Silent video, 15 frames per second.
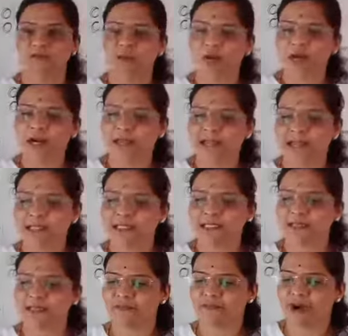4 days,
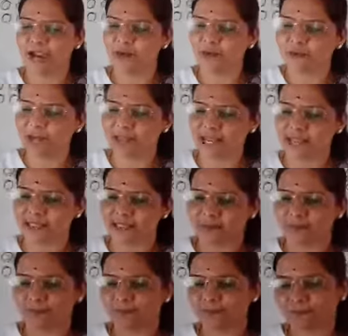5 days,
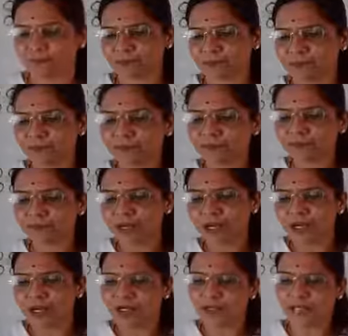
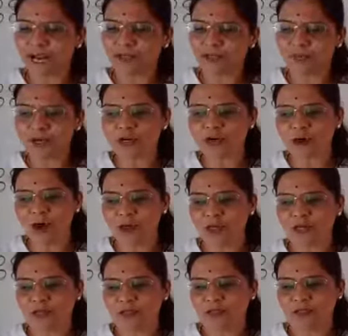that we
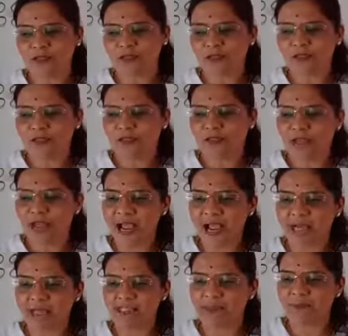call
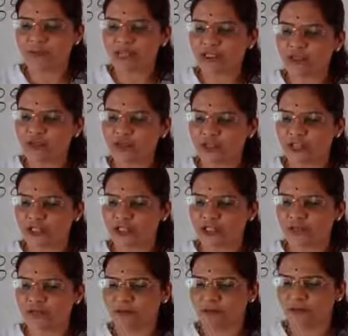as the
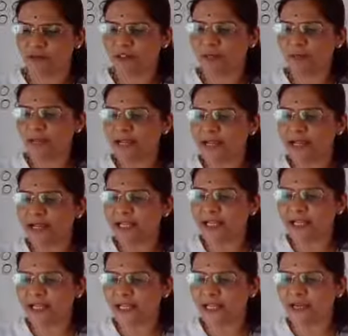menstruation. The bleeding
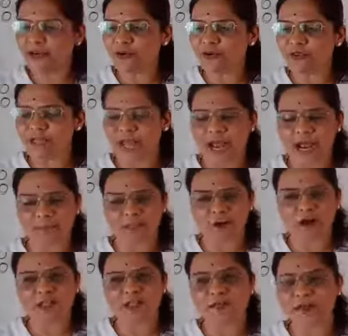continues
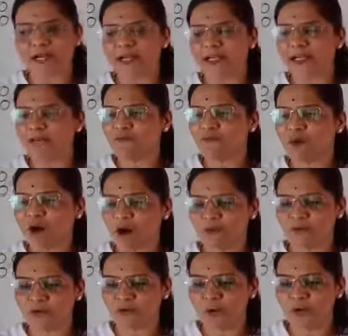approximately for
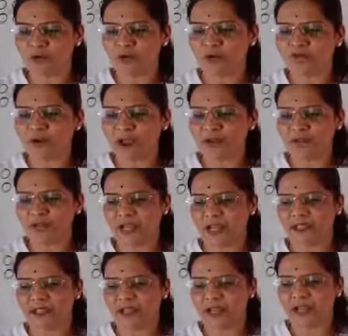4 to 5
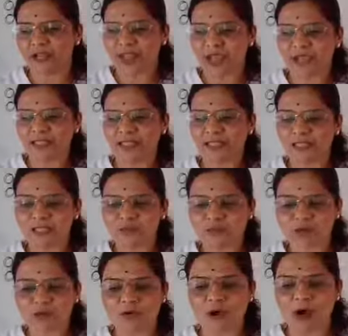days, and this
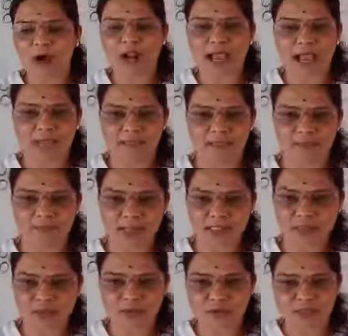we call as the
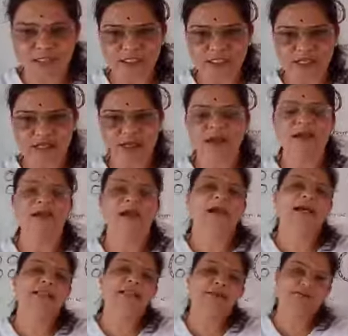menstruation,
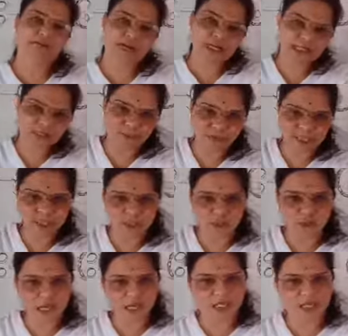and the first
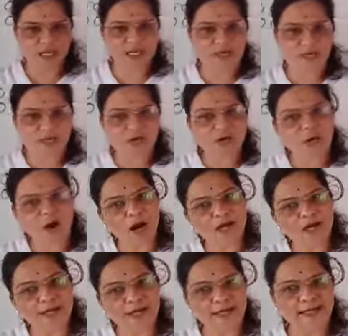menstruation we
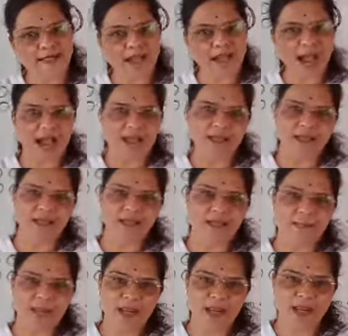call it as the
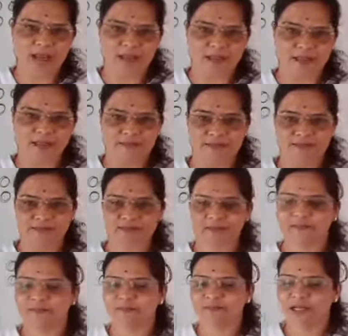menarche.
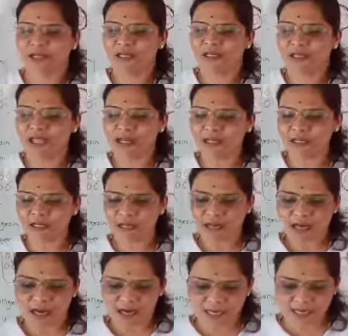Then,
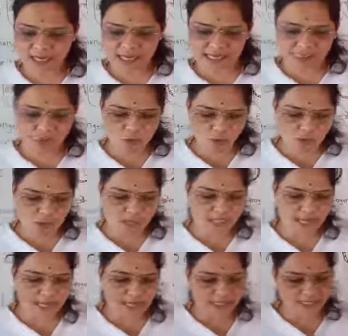unless the
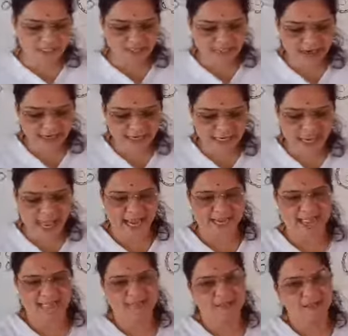oocyte is
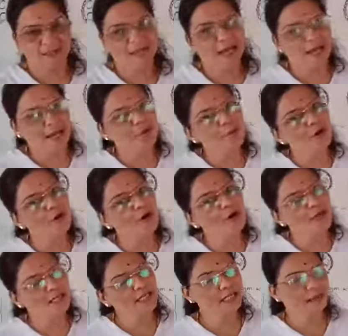fertilized, the embryo
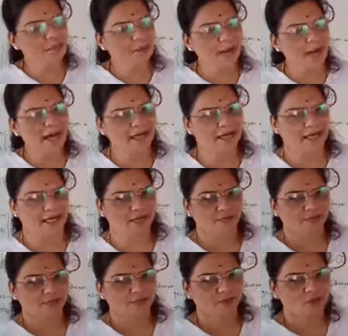is implanted.
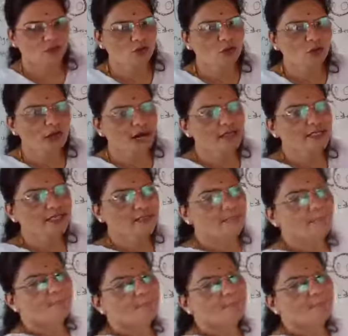Students,